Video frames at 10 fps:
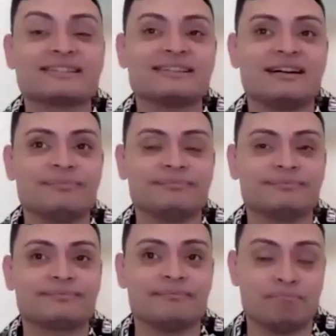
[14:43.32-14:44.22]
some
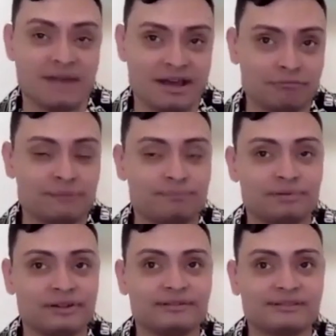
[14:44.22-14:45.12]
men would
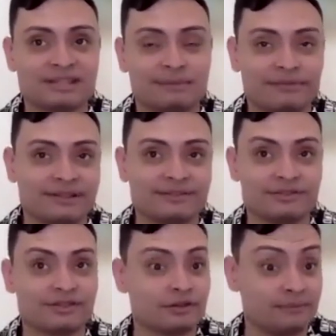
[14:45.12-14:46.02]
put some of us in
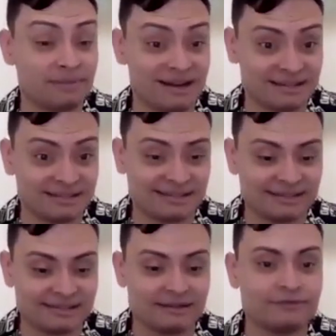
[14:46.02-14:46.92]
certain
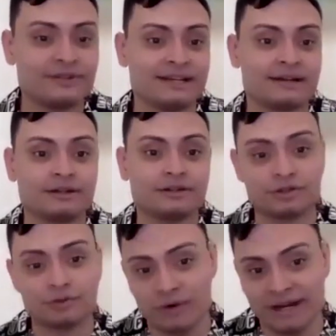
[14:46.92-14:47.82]
boxes via
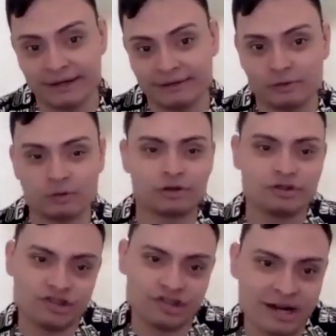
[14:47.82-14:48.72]
twink or
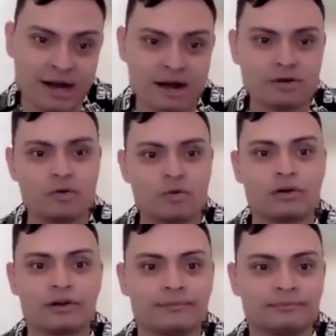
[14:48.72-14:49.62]
jock
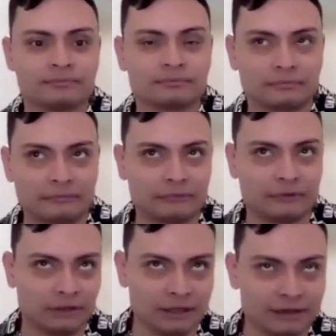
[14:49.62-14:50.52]
or
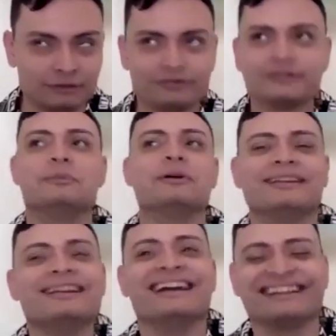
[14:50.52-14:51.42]
dilf,
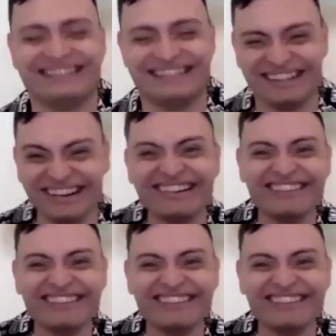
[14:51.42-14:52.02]
like, you know.